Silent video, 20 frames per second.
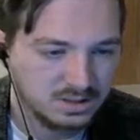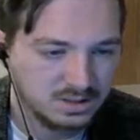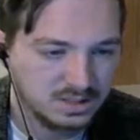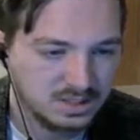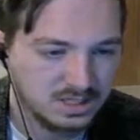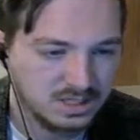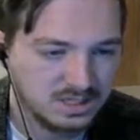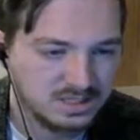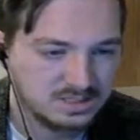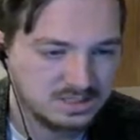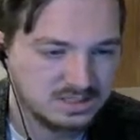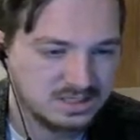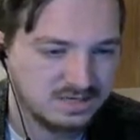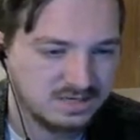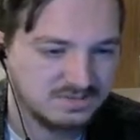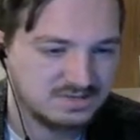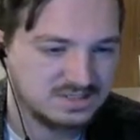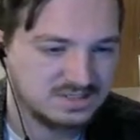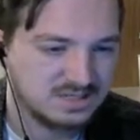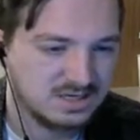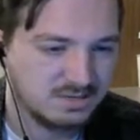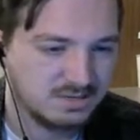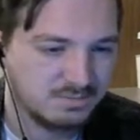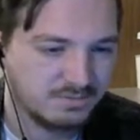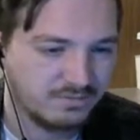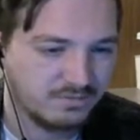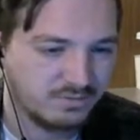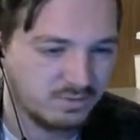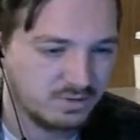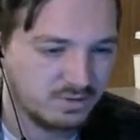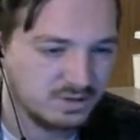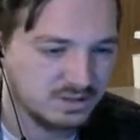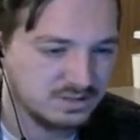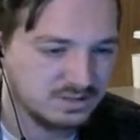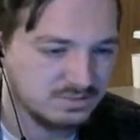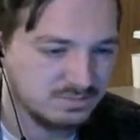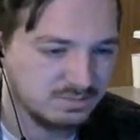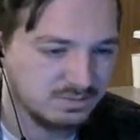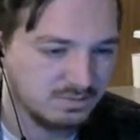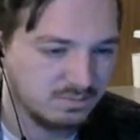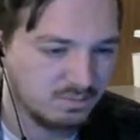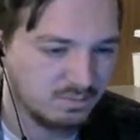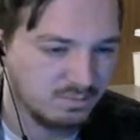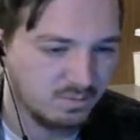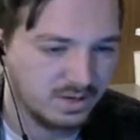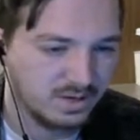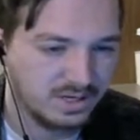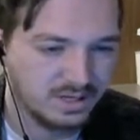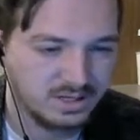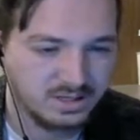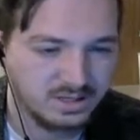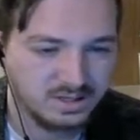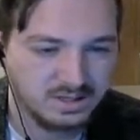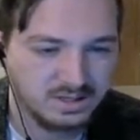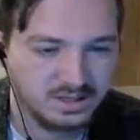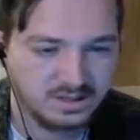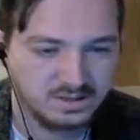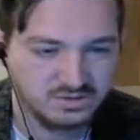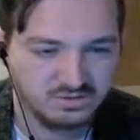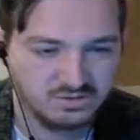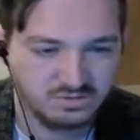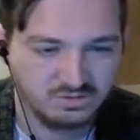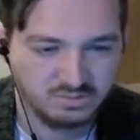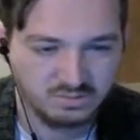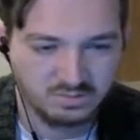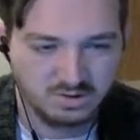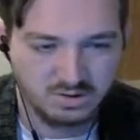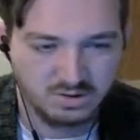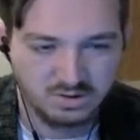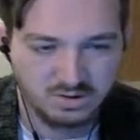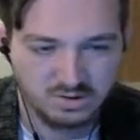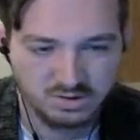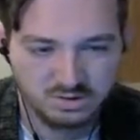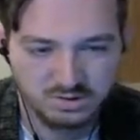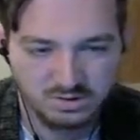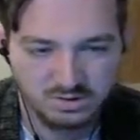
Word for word: As I've said before, it's been way too long.